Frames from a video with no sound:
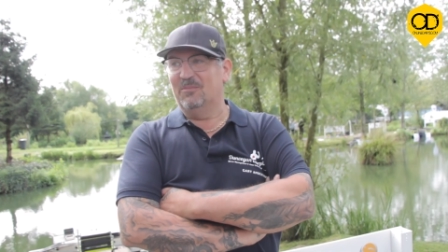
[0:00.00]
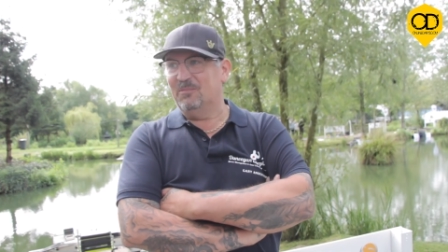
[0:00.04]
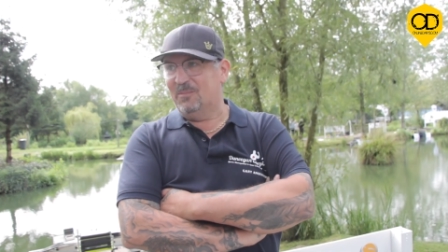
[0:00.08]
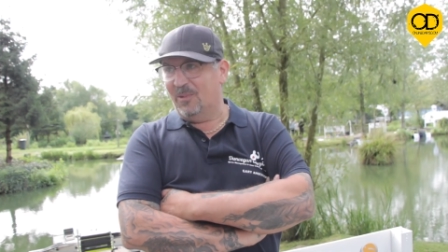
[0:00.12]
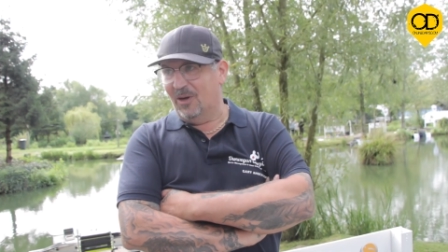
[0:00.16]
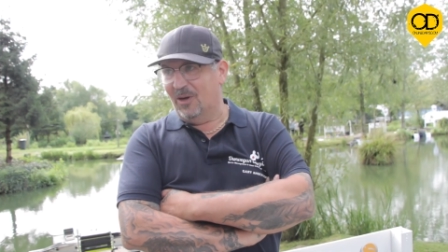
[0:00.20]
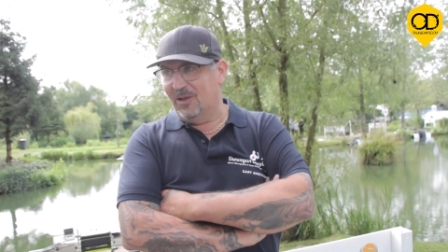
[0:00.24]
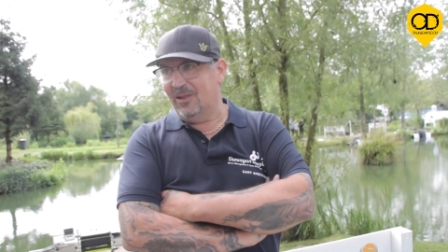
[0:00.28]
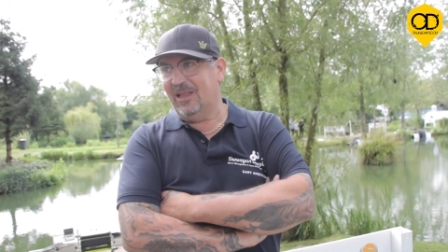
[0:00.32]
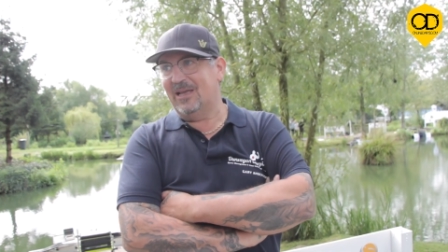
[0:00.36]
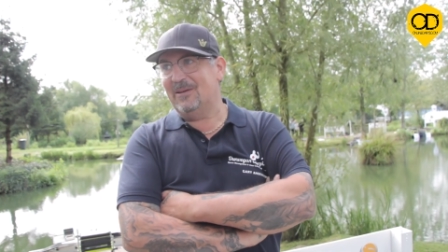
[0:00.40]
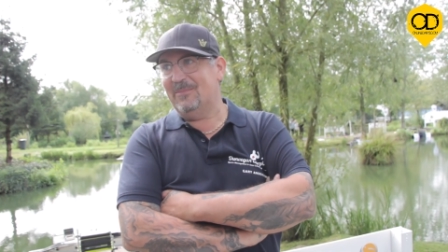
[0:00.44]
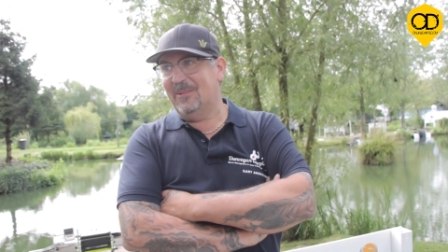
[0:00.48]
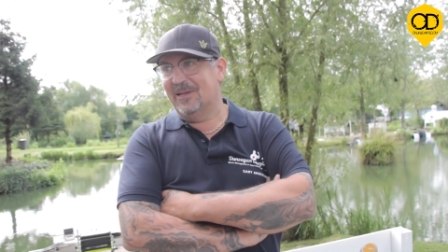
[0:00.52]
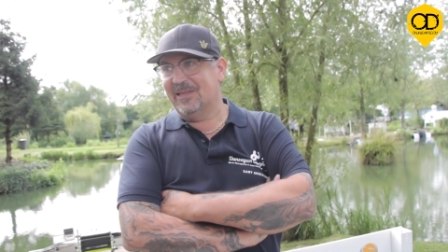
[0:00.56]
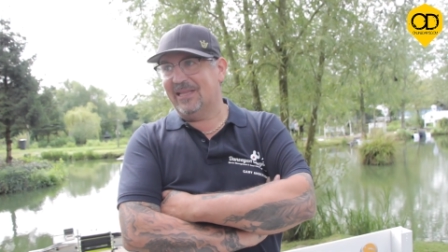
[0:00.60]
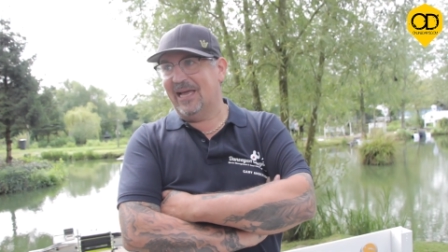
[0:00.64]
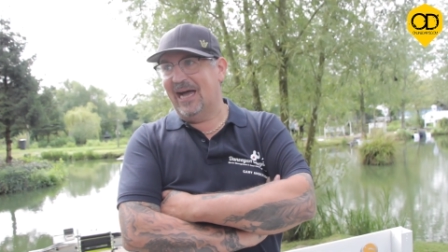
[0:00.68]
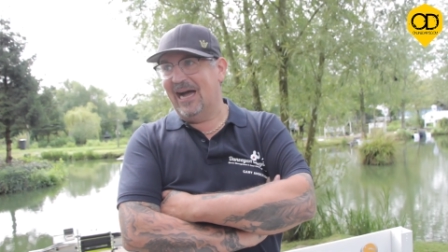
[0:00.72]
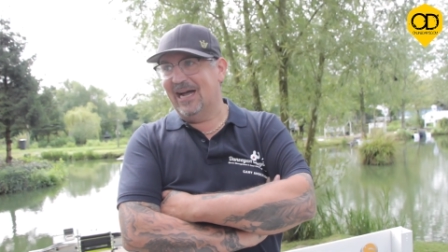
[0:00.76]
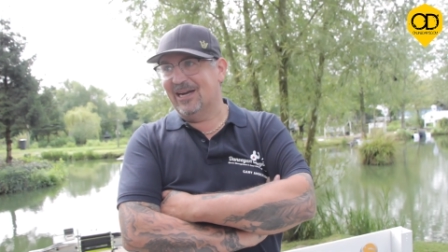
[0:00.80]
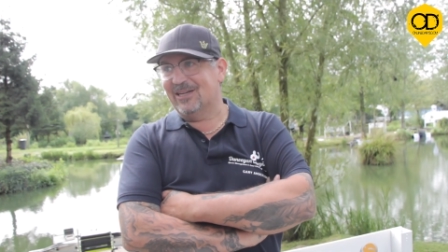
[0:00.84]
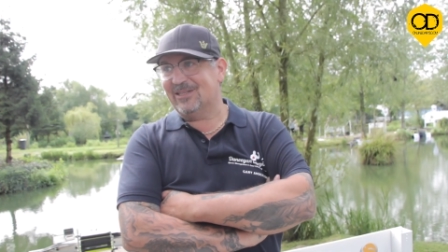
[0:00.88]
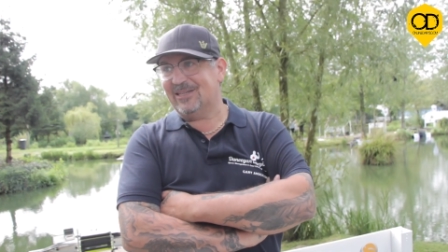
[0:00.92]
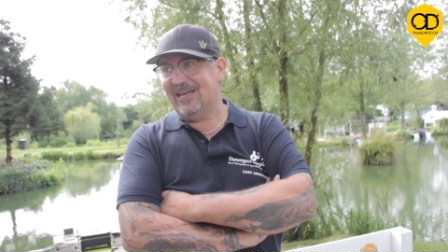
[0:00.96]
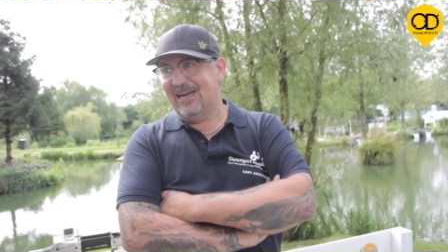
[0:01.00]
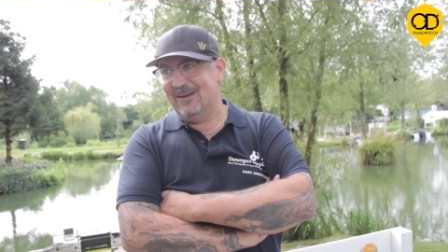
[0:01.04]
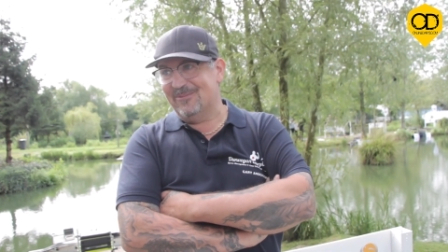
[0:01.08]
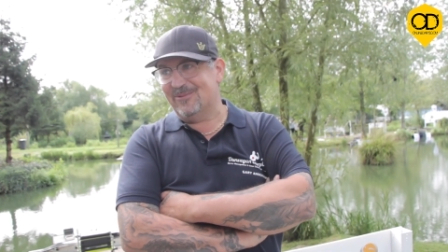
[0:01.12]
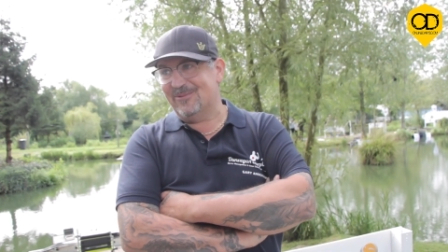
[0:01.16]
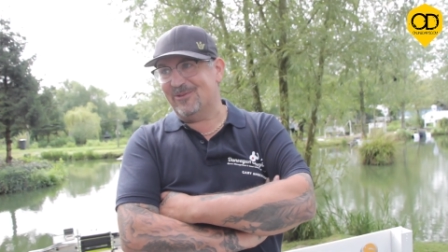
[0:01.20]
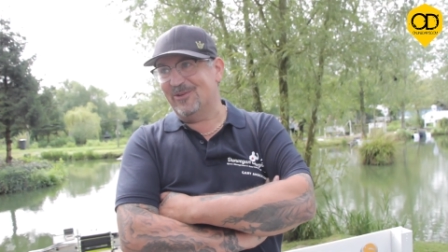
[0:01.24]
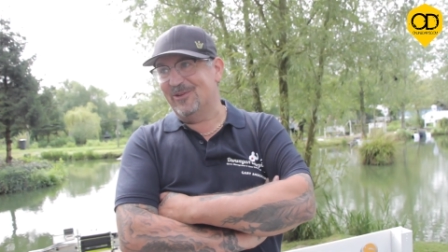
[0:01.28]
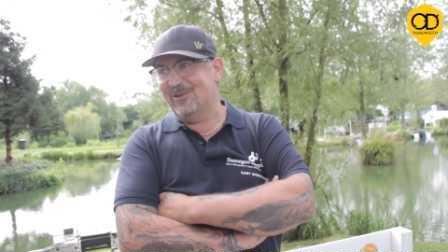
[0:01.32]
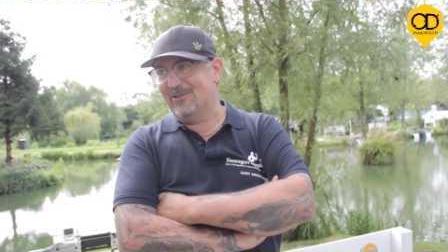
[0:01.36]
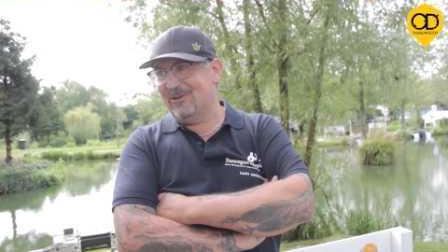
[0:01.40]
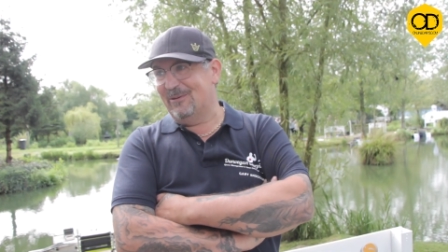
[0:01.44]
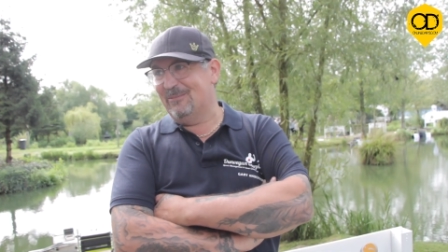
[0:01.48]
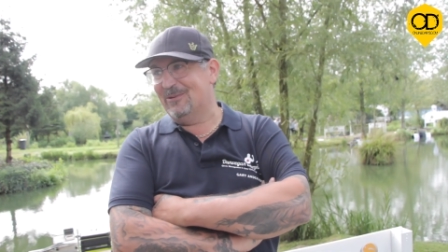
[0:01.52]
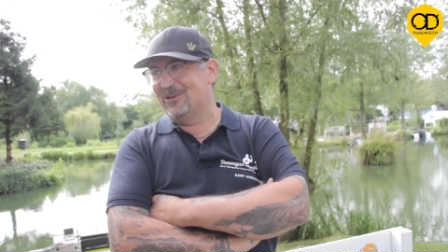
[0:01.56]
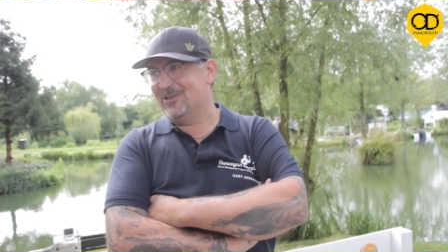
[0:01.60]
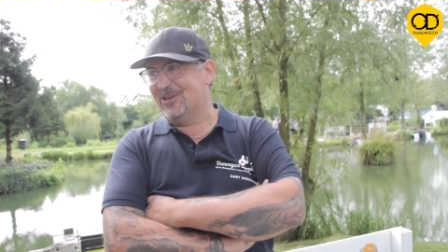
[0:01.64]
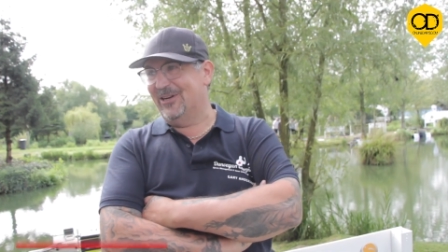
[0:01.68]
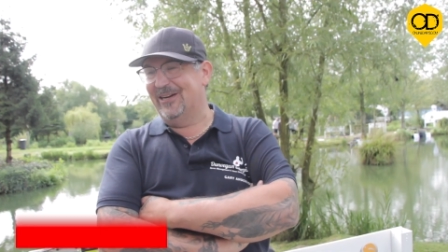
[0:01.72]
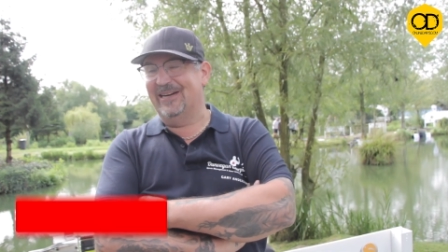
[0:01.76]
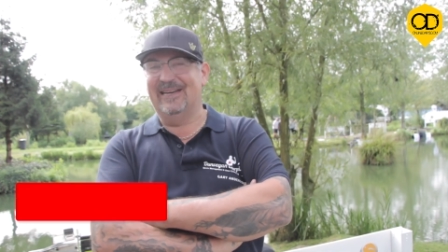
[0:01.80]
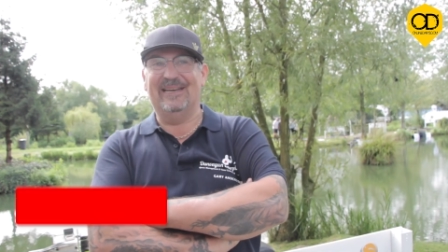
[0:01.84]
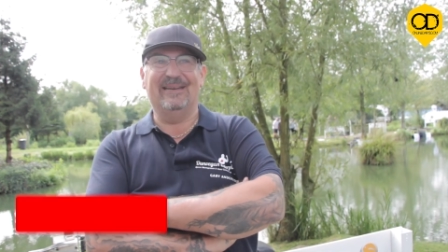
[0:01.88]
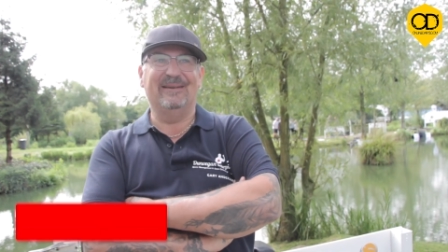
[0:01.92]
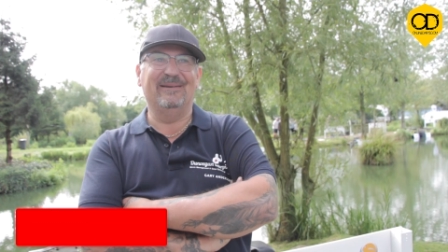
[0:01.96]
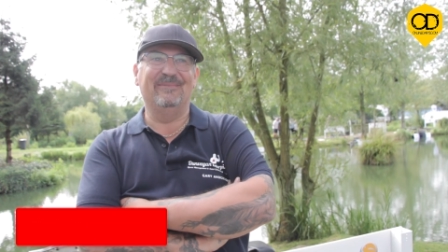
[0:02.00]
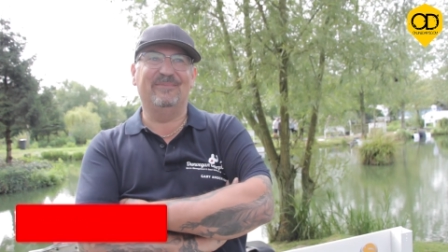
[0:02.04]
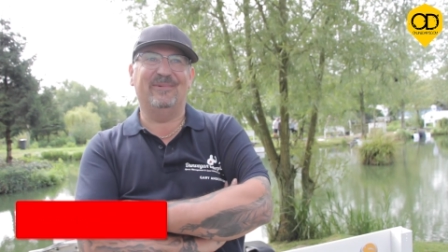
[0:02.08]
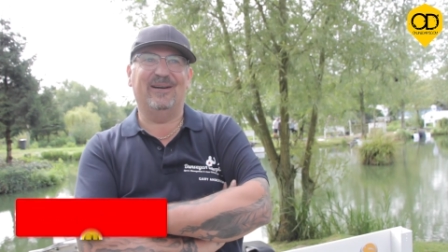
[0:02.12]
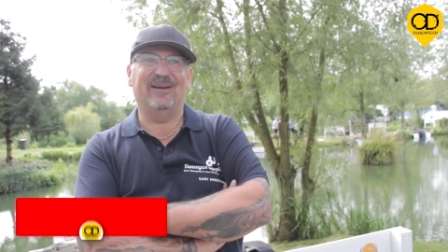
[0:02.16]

But like my darts, absolutely rubbish at it,